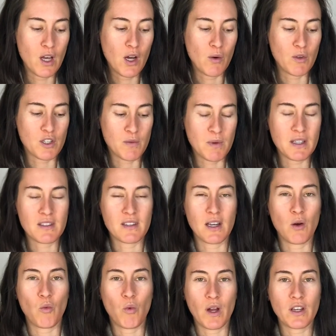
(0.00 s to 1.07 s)
which means
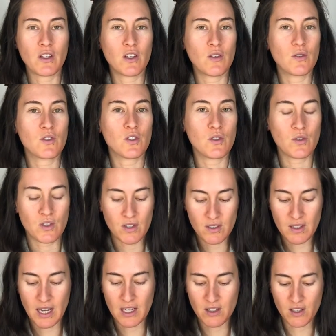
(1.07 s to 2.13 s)
that when you do
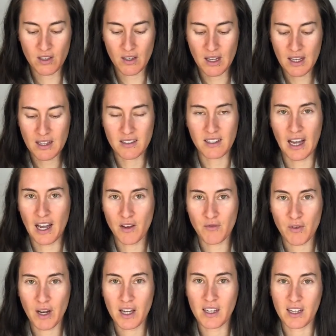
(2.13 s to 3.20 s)
decide to dive
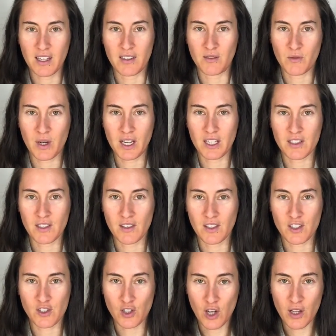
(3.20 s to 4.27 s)
right in, right, to
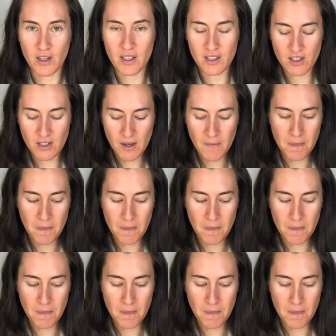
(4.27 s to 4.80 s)
this knowledge,